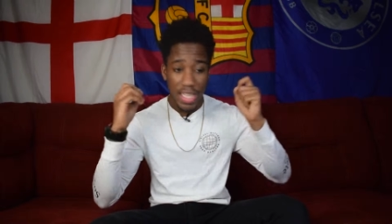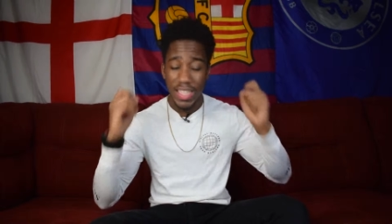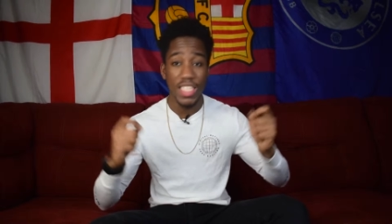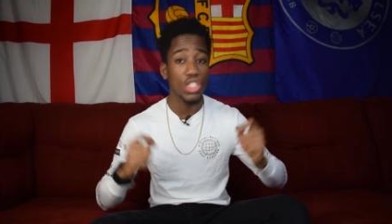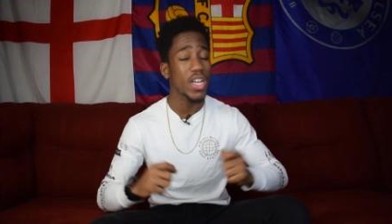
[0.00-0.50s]

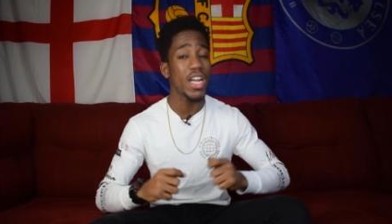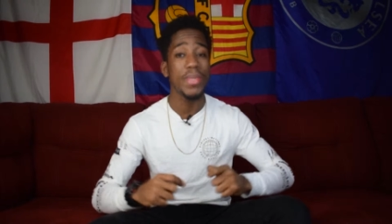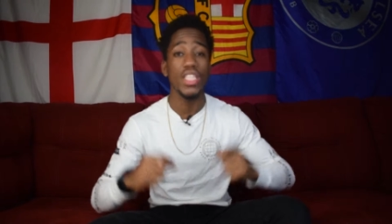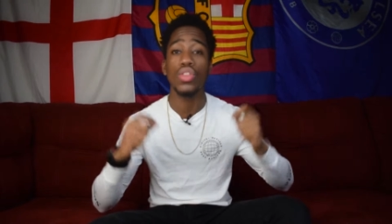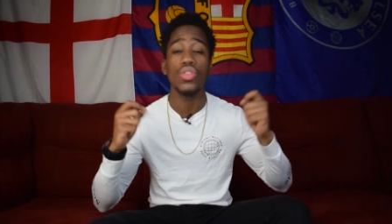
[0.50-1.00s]
these are going to
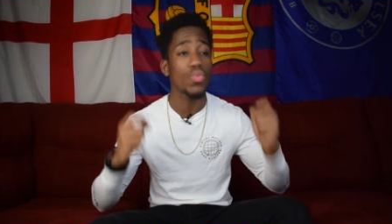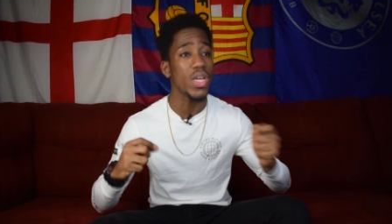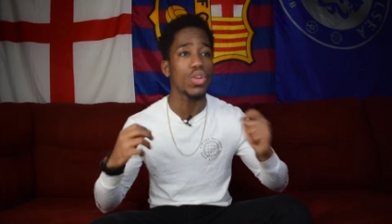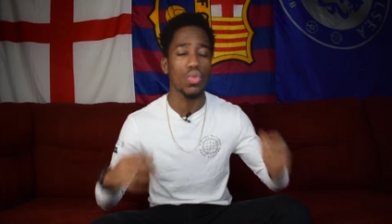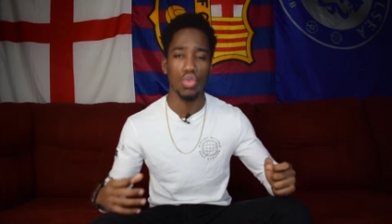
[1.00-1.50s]
be
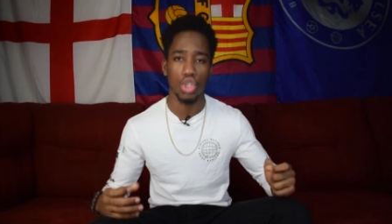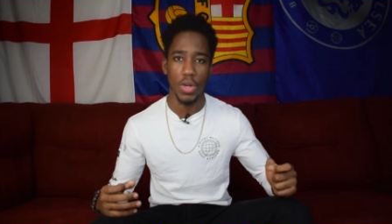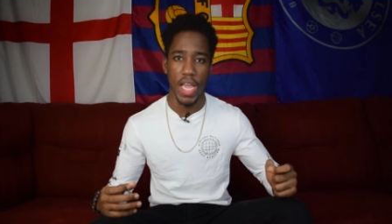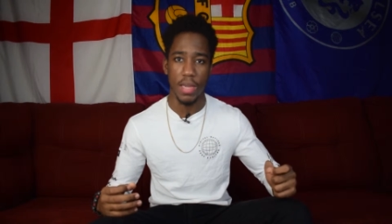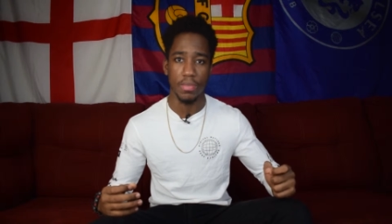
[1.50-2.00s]
three crucial
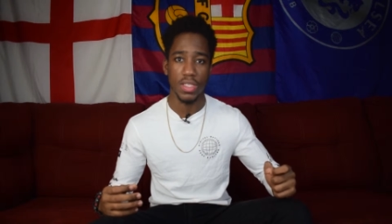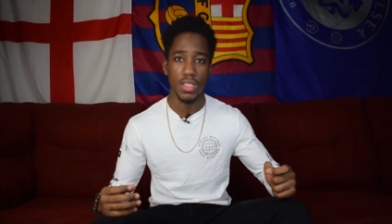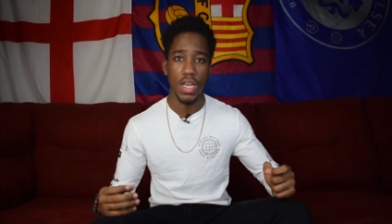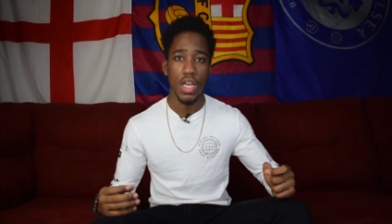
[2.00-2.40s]
games.